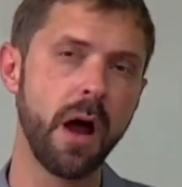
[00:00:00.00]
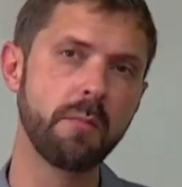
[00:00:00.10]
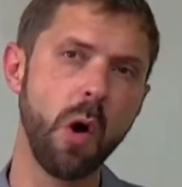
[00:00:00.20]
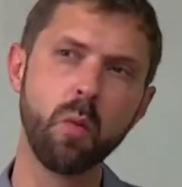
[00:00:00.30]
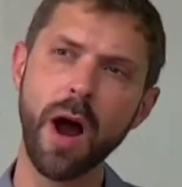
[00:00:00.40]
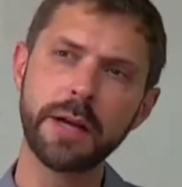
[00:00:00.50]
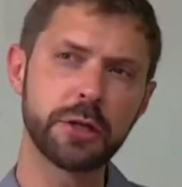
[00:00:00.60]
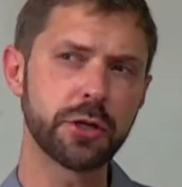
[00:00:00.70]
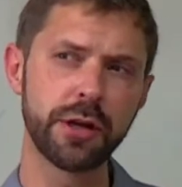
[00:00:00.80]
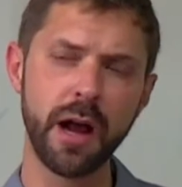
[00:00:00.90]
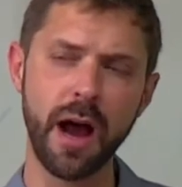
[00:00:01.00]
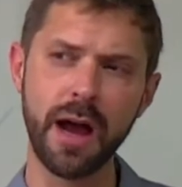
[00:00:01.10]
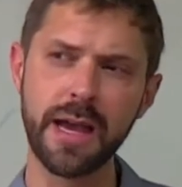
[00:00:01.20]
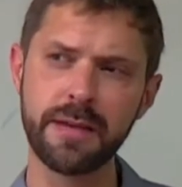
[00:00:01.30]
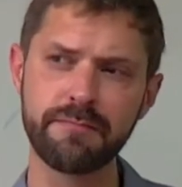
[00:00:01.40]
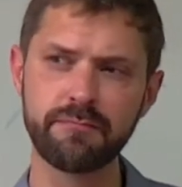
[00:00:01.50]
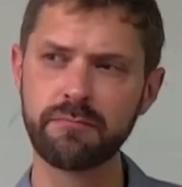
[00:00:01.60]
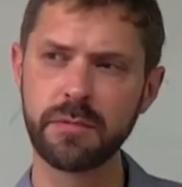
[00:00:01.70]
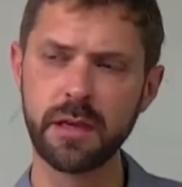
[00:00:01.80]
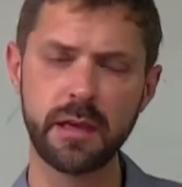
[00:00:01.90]
Why should I
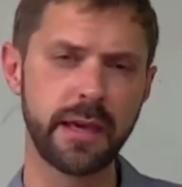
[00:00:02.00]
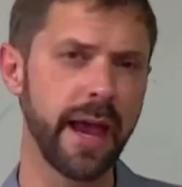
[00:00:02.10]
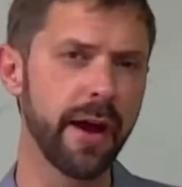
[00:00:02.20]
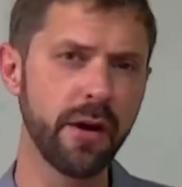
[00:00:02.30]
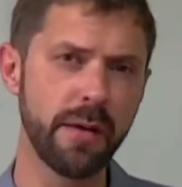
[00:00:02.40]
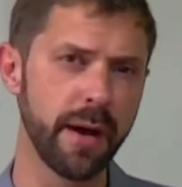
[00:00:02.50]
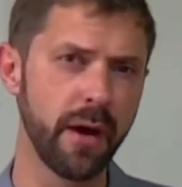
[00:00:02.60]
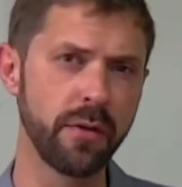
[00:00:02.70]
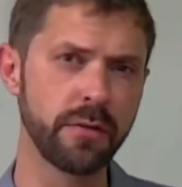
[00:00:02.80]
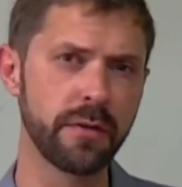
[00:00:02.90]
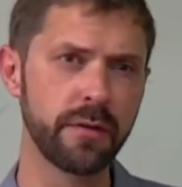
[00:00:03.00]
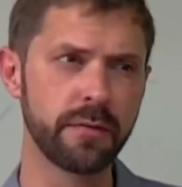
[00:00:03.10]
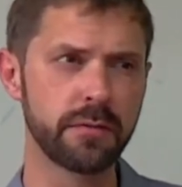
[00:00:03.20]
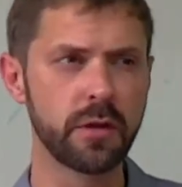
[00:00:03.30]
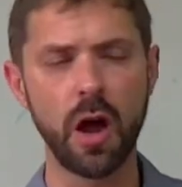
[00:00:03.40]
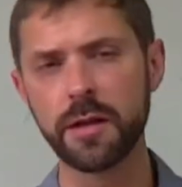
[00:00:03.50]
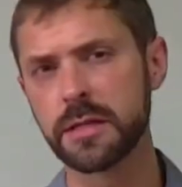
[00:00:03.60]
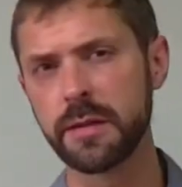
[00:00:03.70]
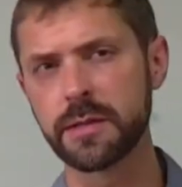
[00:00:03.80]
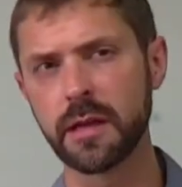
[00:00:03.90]
care about
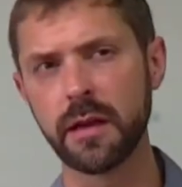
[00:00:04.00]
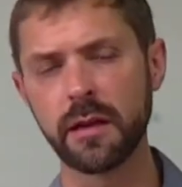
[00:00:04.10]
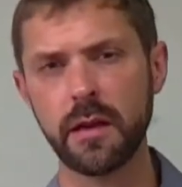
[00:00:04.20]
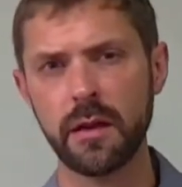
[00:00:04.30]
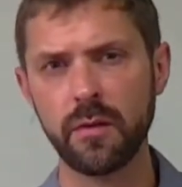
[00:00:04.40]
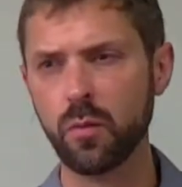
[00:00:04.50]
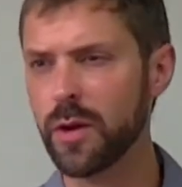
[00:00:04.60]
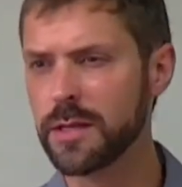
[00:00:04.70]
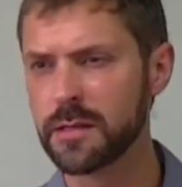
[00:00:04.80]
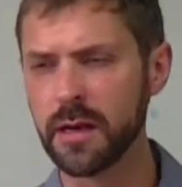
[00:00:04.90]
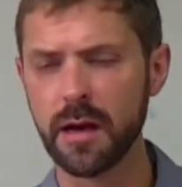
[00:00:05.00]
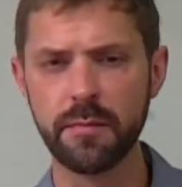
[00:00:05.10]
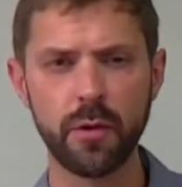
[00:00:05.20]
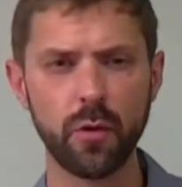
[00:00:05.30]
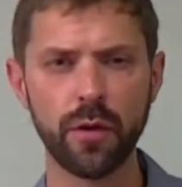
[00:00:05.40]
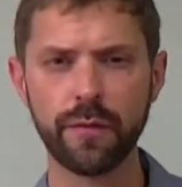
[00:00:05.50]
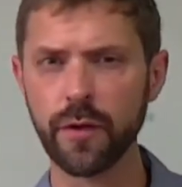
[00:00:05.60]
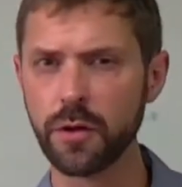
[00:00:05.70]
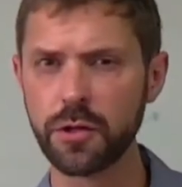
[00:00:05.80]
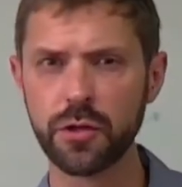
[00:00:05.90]
concepts like wisdom or
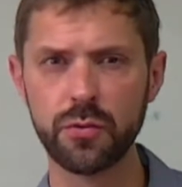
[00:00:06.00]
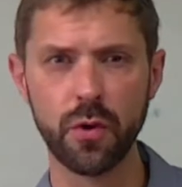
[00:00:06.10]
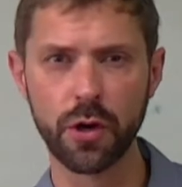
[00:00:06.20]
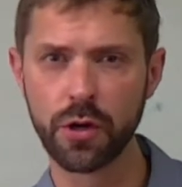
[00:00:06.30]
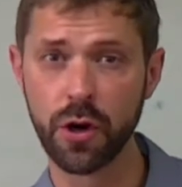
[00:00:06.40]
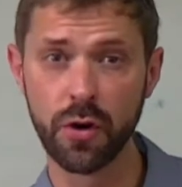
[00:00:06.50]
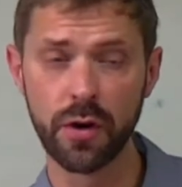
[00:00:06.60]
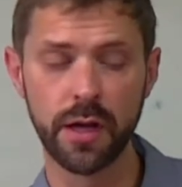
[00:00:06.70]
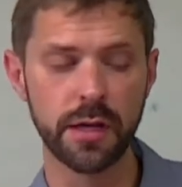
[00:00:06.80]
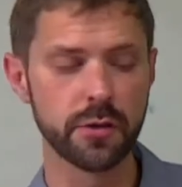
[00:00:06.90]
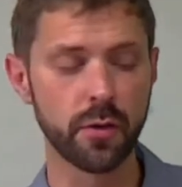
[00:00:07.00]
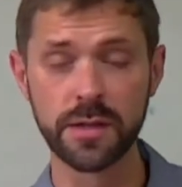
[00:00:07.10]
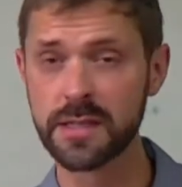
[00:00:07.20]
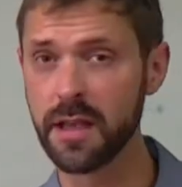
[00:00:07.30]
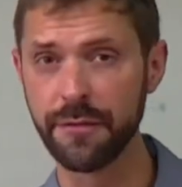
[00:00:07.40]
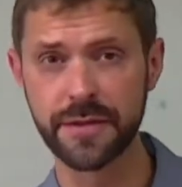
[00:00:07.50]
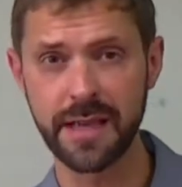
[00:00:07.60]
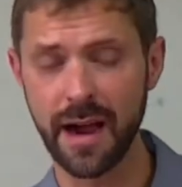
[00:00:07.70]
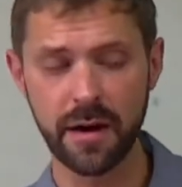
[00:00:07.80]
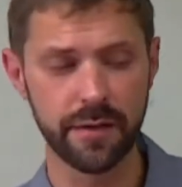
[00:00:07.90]
virtue or courage or
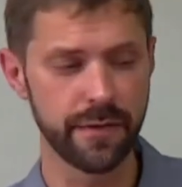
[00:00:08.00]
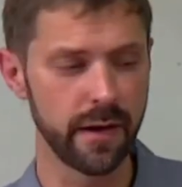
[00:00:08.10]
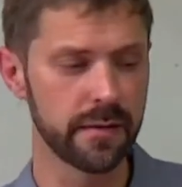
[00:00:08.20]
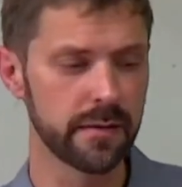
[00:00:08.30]
self-sacrifice?